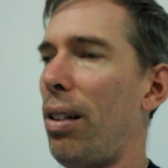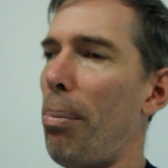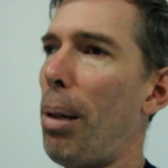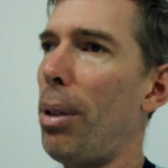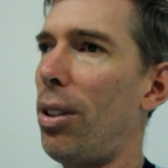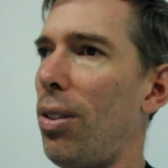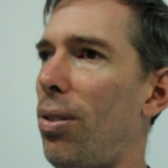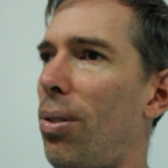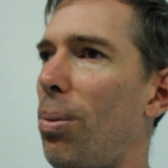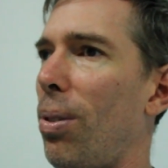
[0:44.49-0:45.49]
Maybe it's a
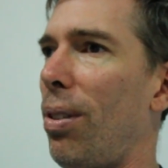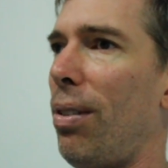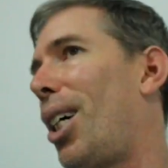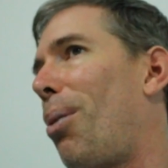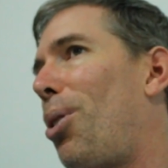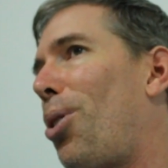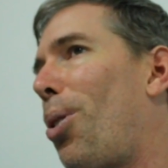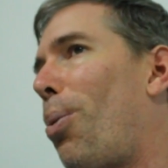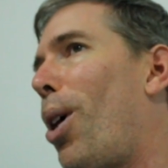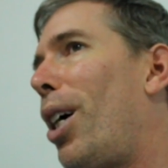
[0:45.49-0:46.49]
sewer. We
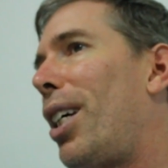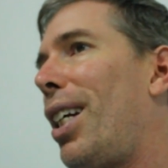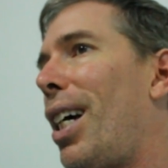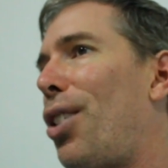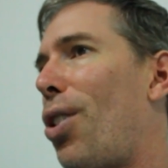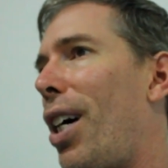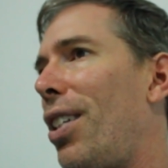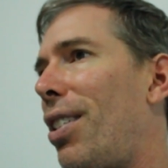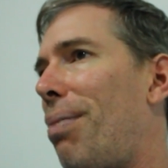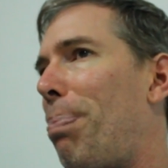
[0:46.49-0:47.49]
started walking and I
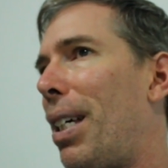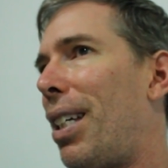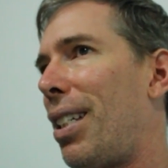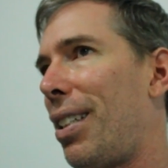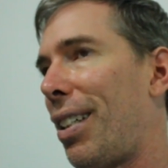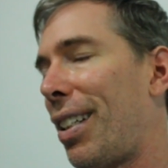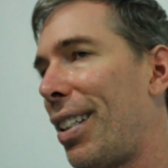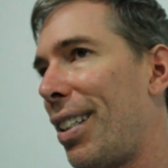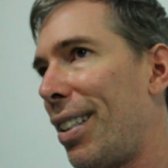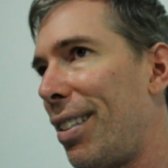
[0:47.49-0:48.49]
tried speaking
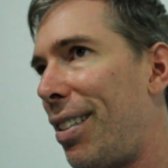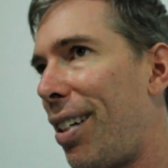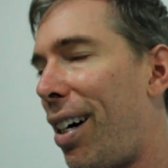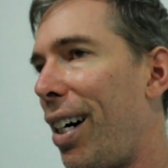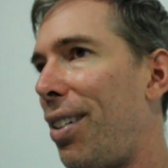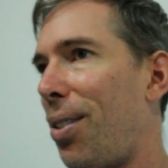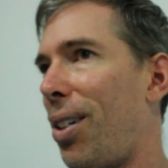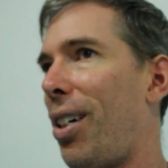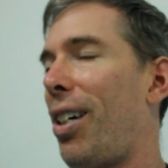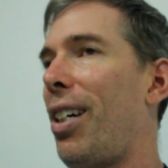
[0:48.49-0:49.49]
Thai to
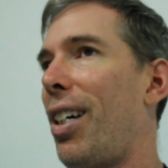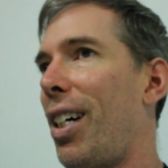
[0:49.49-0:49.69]
her